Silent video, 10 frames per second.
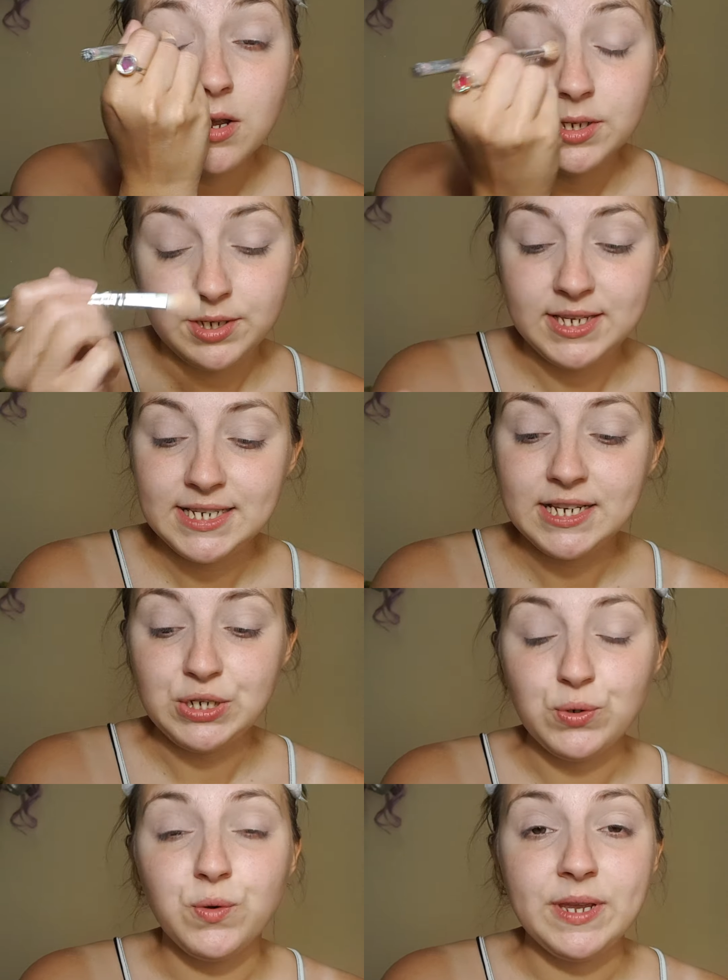So I tend
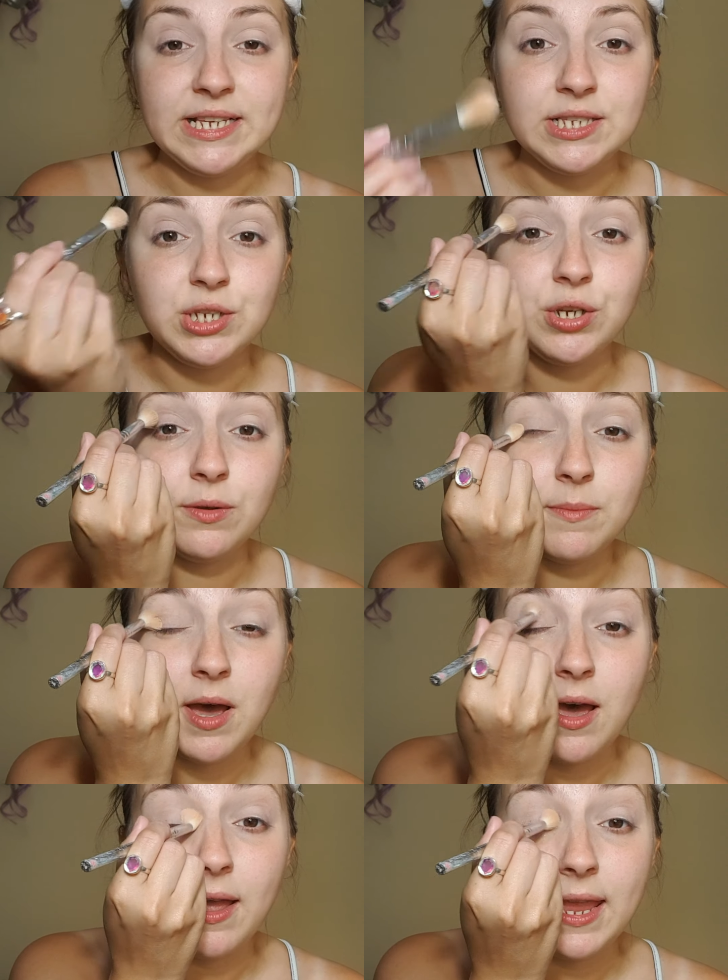to always do
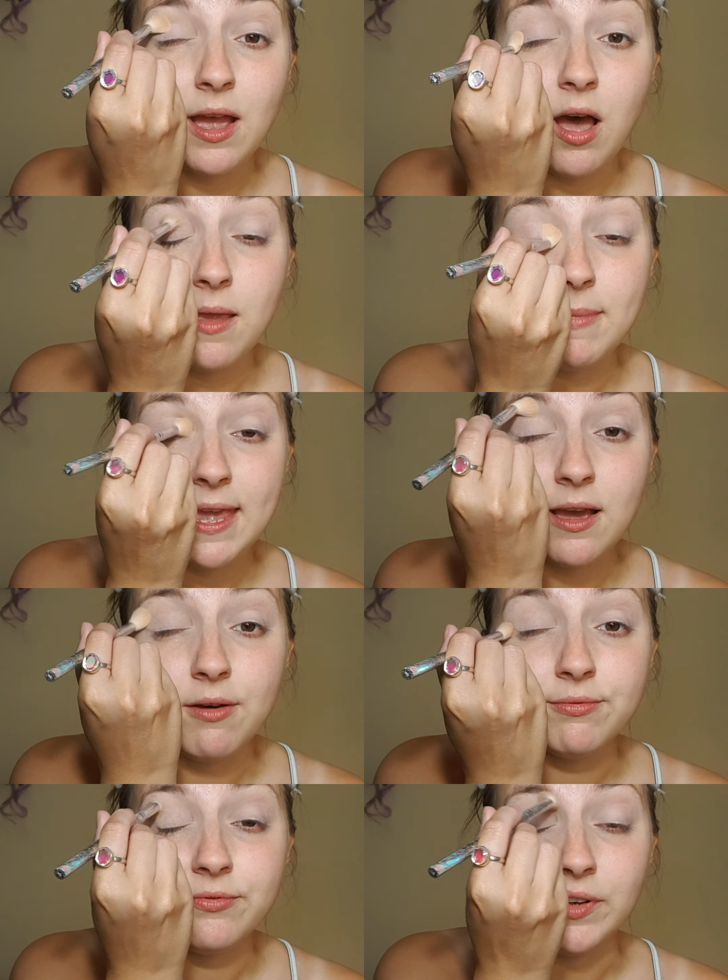my eye
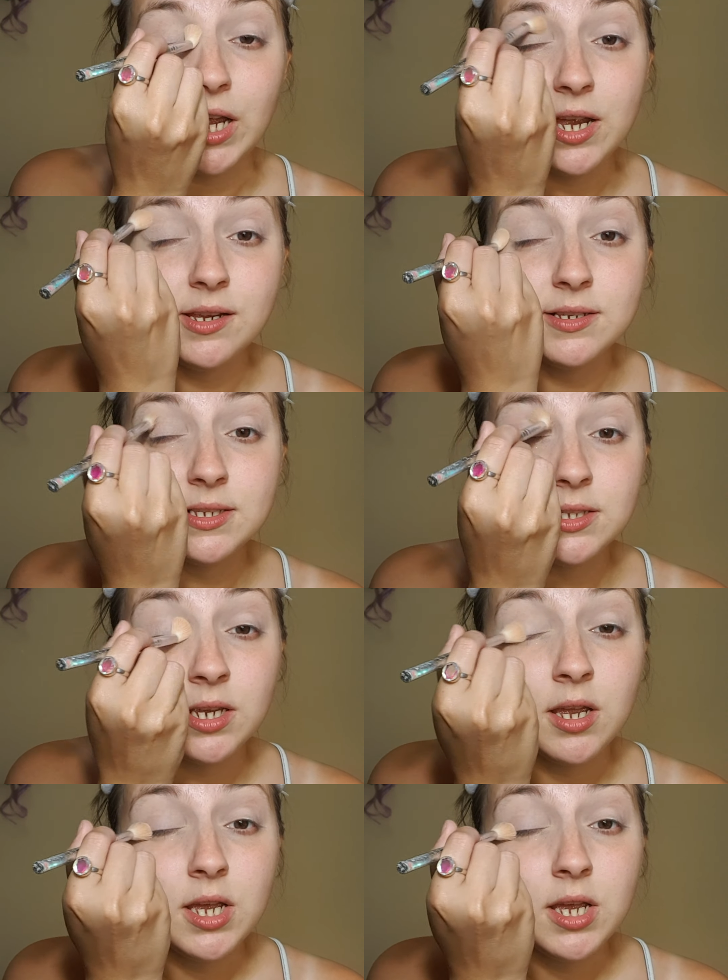makeup first.